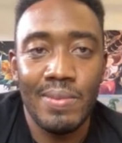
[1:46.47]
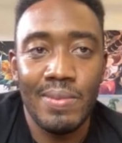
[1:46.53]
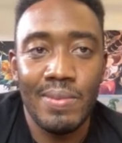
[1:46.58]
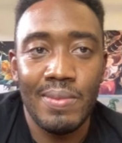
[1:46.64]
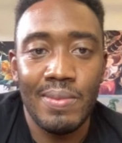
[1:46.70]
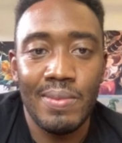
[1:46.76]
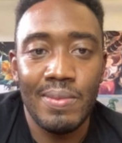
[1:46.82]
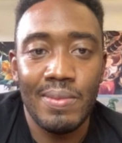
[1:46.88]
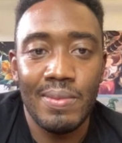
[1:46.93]

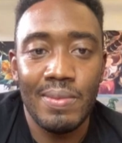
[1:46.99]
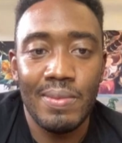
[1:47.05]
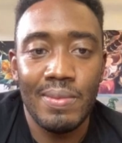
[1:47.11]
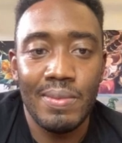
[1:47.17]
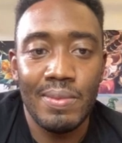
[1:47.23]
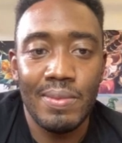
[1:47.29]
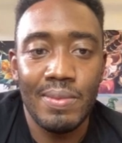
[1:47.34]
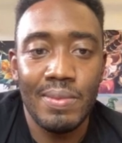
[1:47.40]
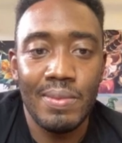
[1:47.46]

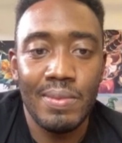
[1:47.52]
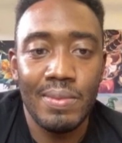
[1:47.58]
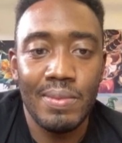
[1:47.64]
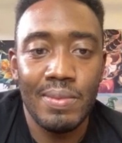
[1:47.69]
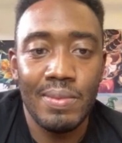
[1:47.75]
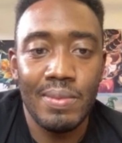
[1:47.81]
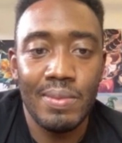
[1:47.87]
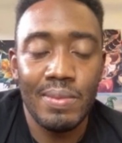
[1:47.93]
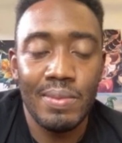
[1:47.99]

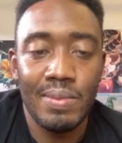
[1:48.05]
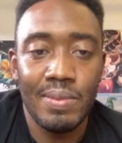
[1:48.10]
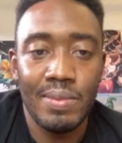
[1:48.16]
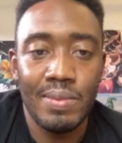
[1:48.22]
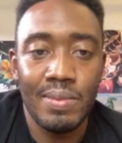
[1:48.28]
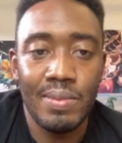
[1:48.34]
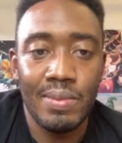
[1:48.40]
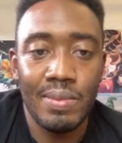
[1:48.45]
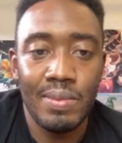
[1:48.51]

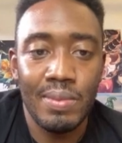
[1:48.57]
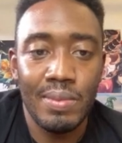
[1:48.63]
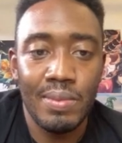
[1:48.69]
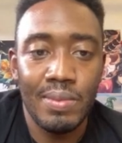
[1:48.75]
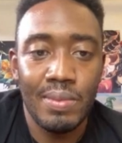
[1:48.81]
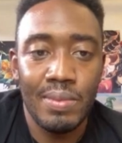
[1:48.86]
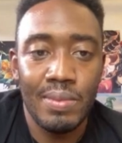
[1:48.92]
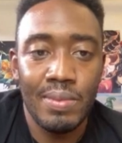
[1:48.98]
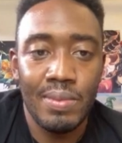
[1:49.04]

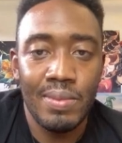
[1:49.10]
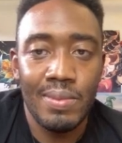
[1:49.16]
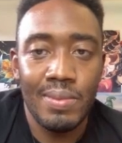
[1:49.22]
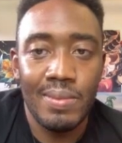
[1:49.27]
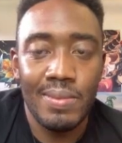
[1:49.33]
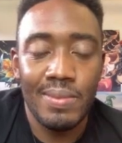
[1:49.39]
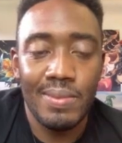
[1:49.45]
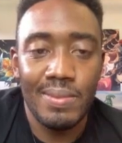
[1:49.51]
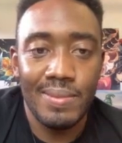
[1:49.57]

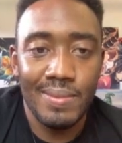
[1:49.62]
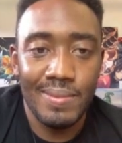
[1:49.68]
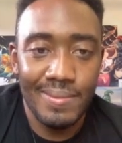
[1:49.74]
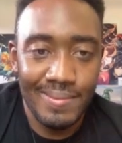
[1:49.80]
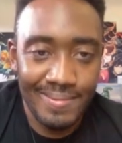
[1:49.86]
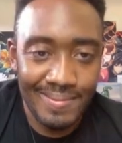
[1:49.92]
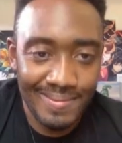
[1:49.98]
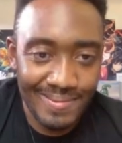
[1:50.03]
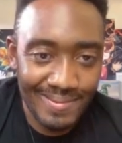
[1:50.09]

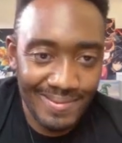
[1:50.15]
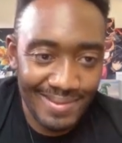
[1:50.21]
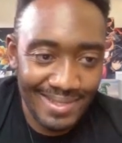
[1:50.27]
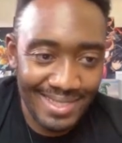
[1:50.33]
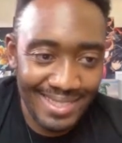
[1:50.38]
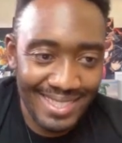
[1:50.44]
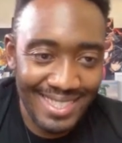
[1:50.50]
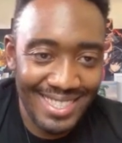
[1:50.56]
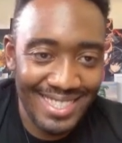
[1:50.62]

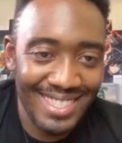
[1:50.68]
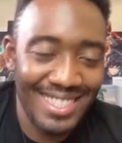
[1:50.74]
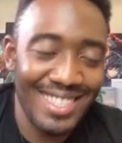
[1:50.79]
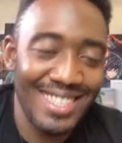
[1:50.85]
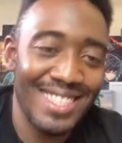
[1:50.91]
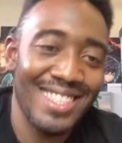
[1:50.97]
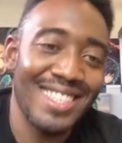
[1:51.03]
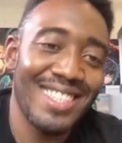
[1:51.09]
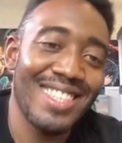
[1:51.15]

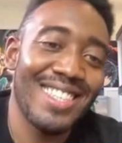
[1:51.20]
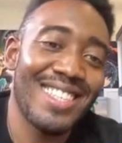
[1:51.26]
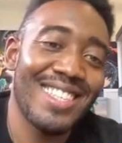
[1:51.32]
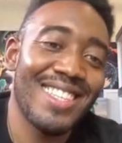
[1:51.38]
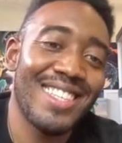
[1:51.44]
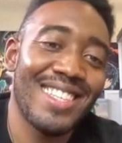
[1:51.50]
(silent)